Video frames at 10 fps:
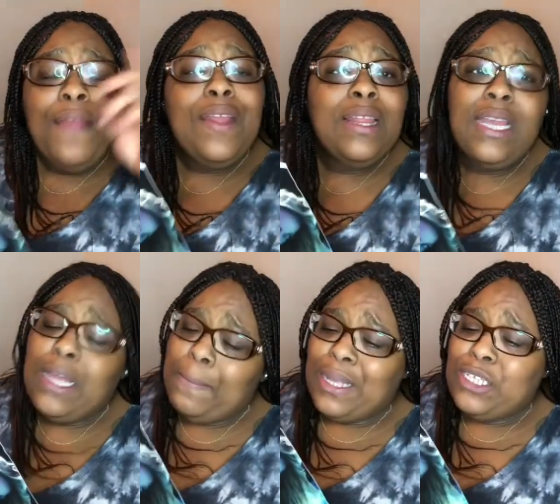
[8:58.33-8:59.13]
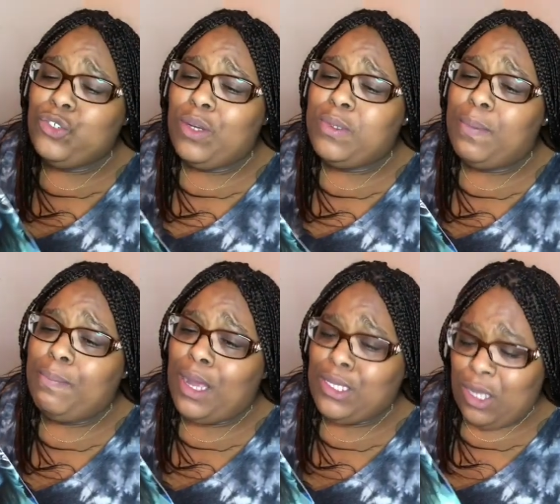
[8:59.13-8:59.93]
the link in my description
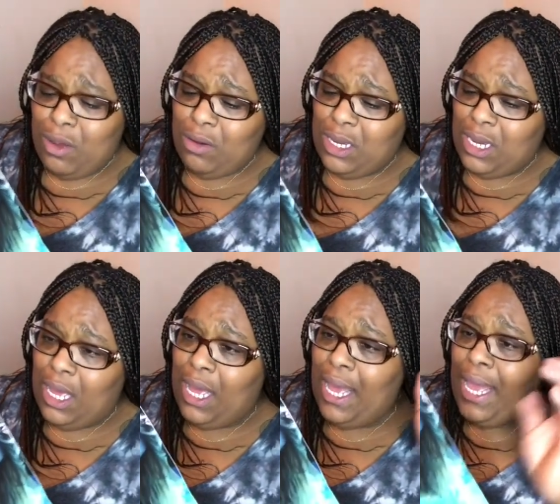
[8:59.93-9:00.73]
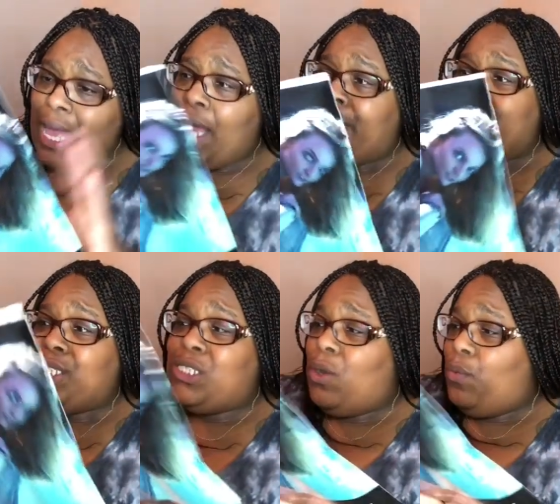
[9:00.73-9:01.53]
box. Okay.
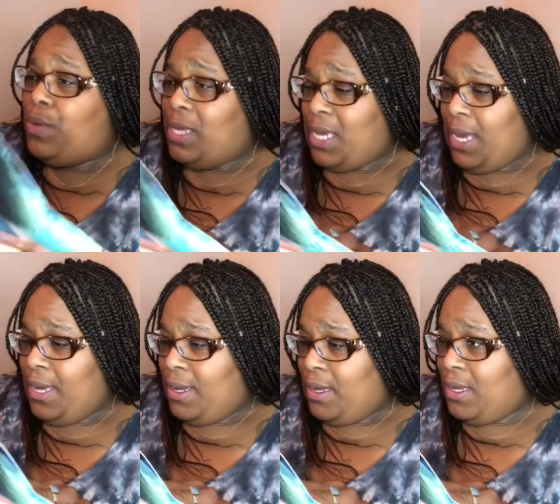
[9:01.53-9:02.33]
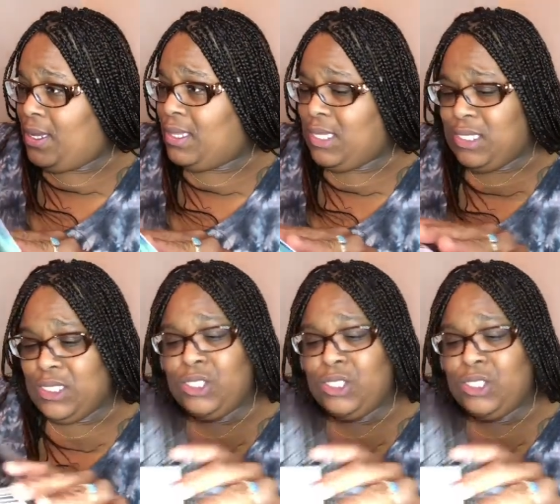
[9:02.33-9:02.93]
So, yeah, this is